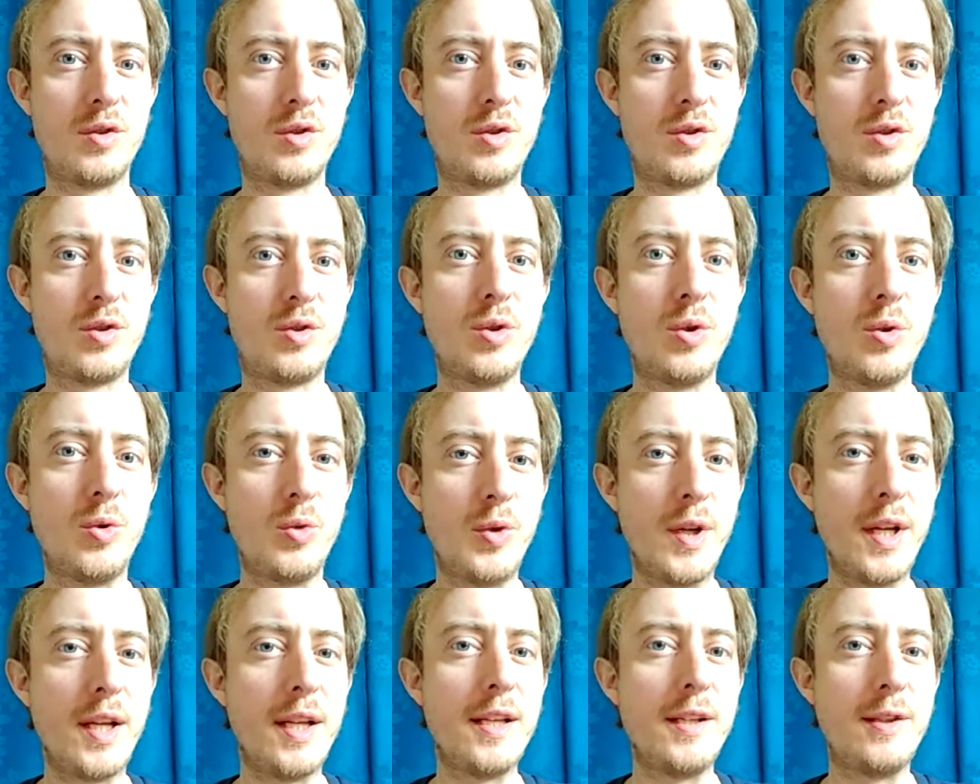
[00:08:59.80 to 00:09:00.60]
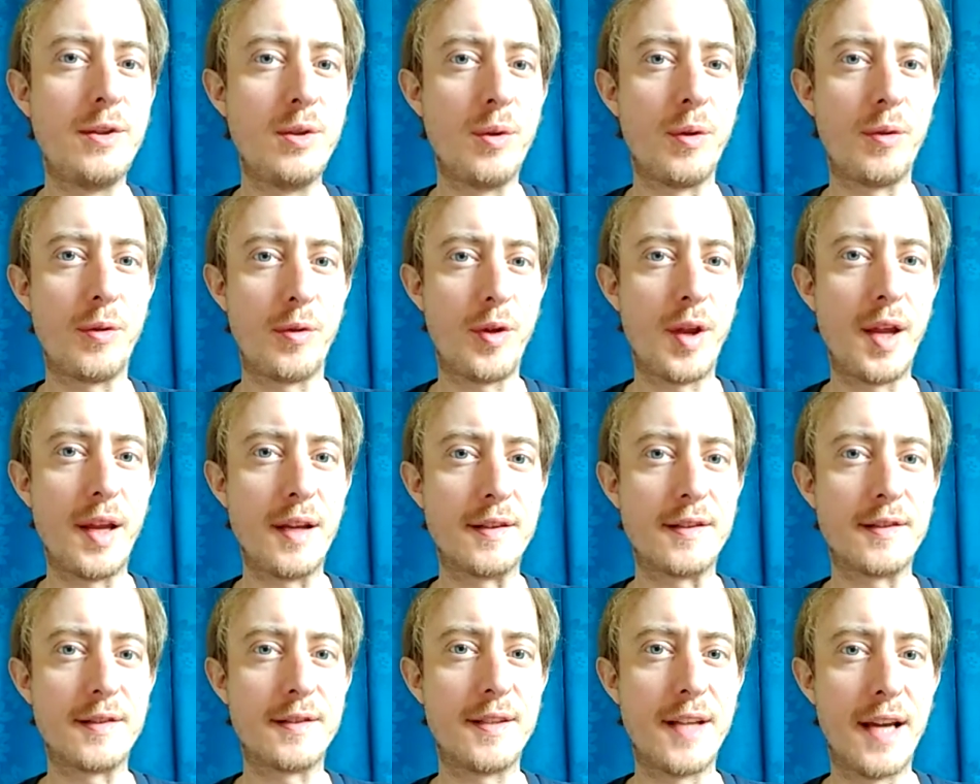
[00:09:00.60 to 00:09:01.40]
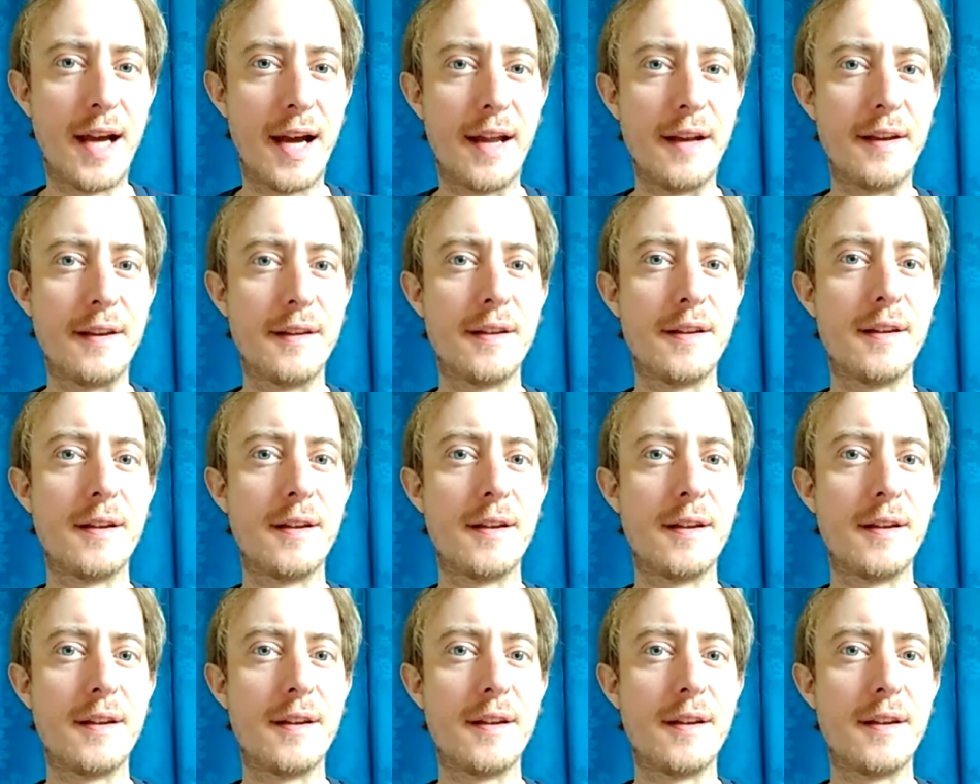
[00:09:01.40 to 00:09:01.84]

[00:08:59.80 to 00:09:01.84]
to really do things that